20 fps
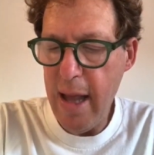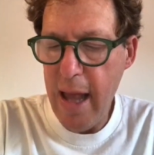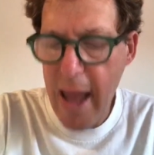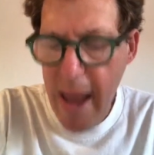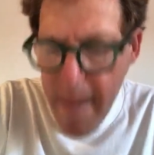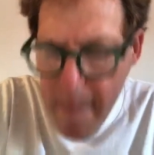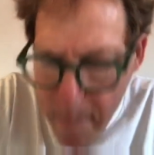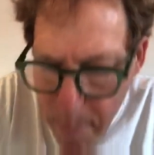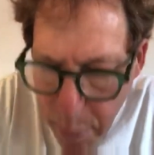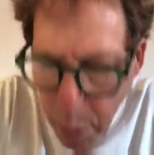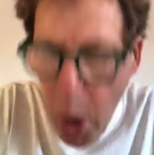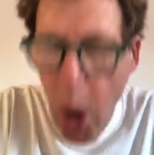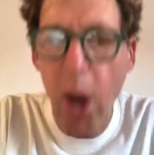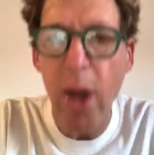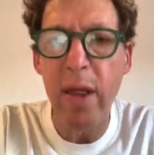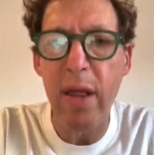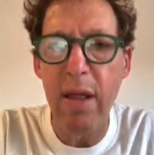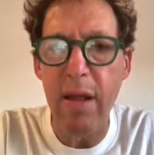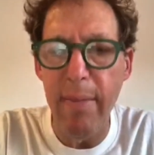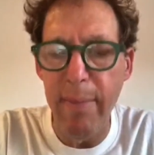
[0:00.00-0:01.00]

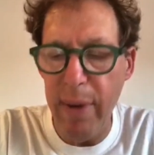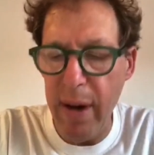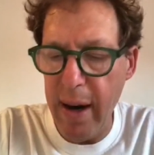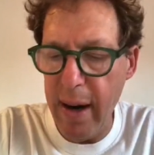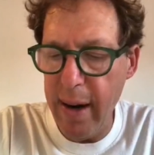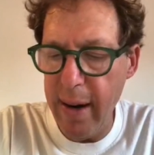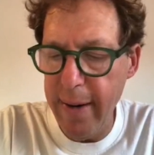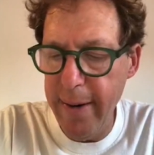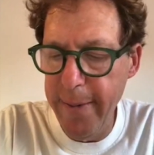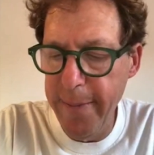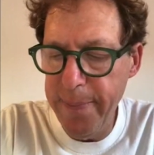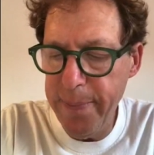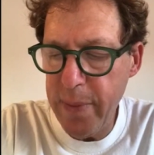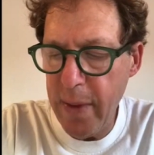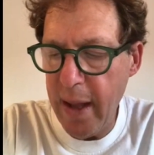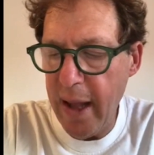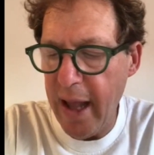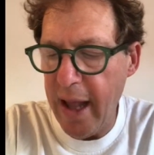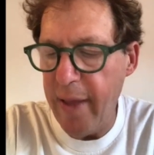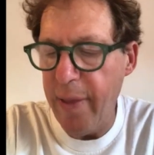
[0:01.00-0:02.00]
impossible
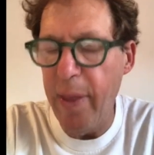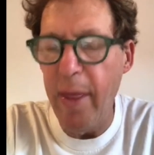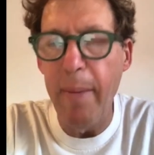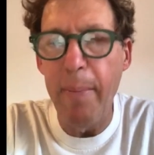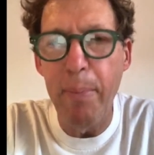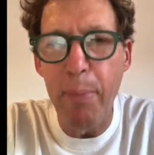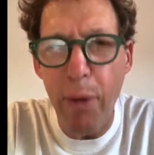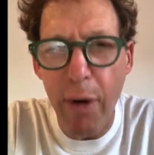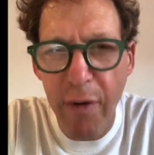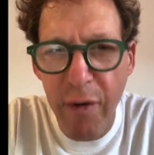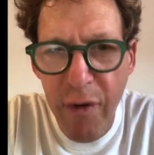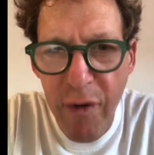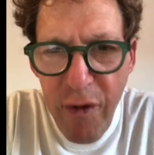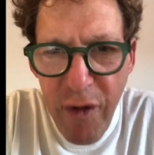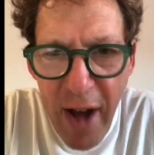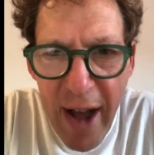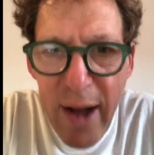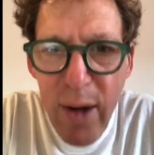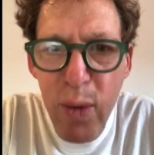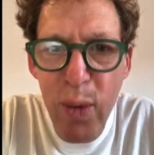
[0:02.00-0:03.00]
in the
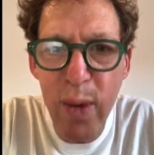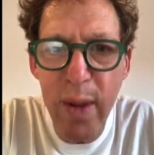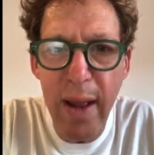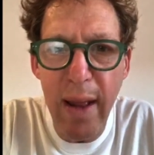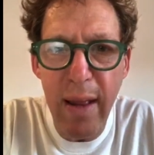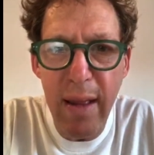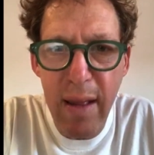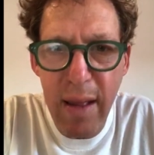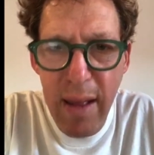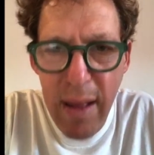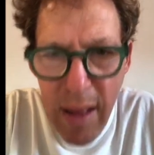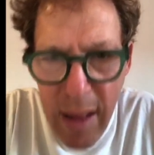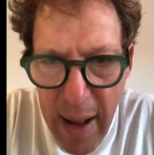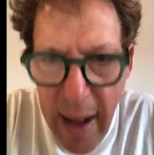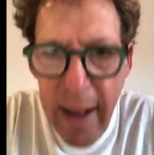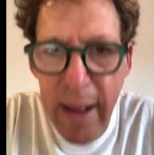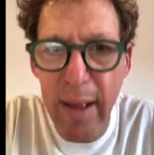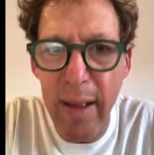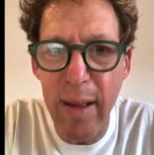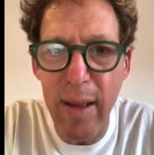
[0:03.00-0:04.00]
profoundest
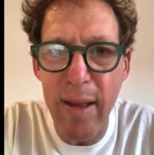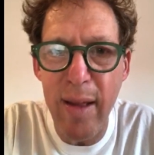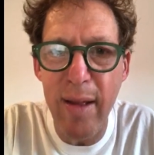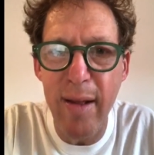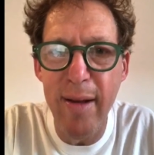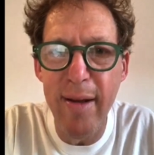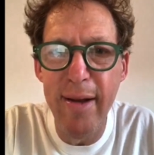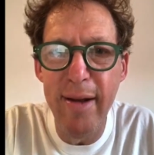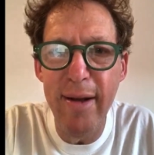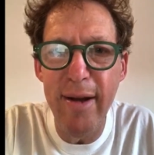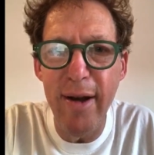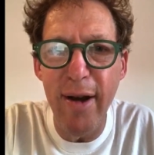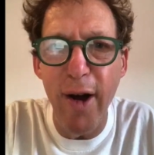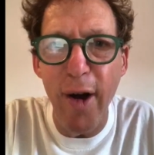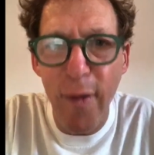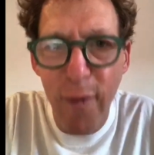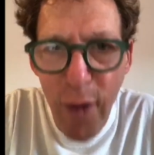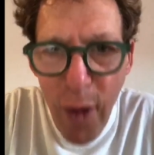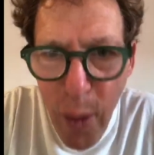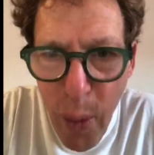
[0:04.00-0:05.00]
sense
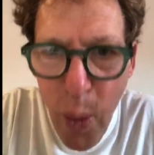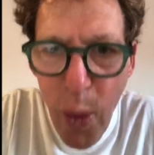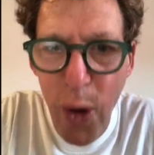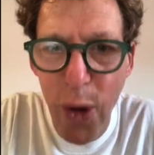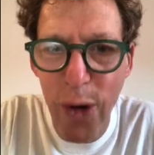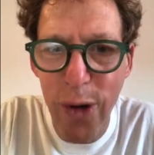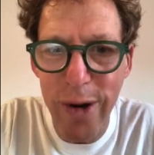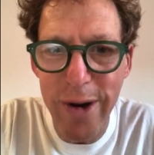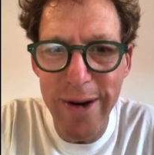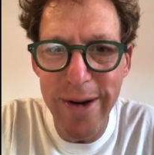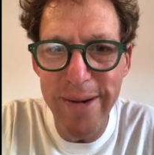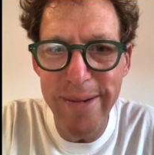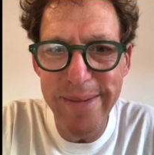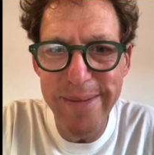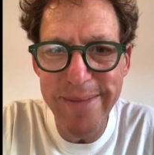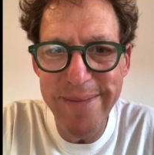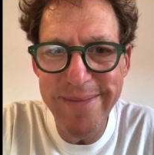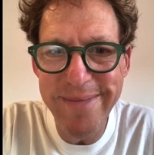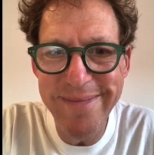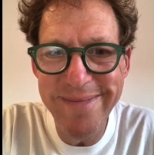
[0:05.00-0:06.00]
of the word.
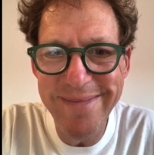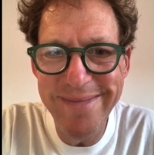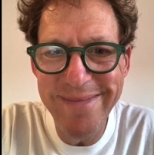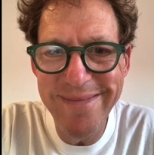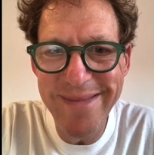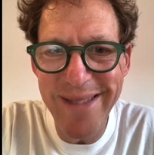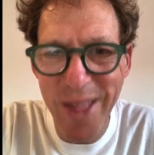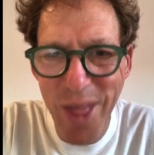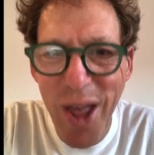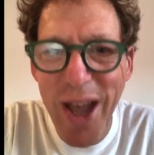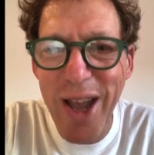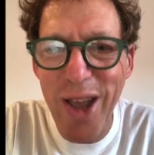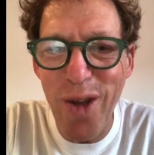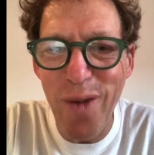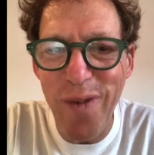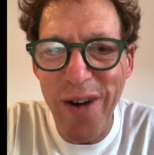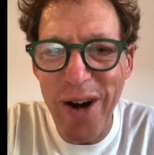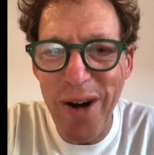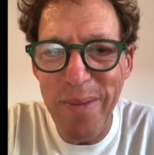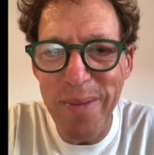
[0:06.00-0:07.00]
Thank you
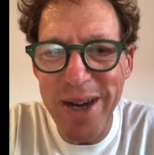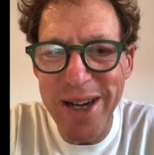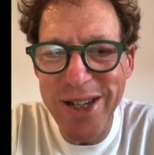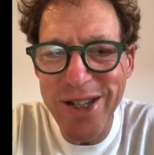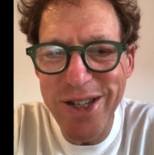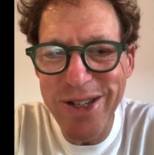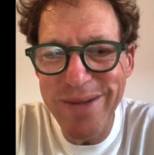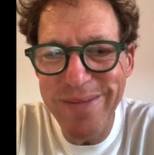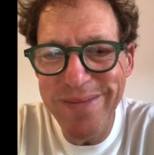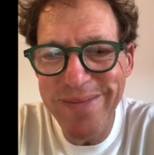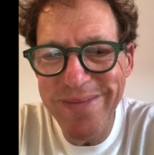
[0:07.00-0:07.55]
very much.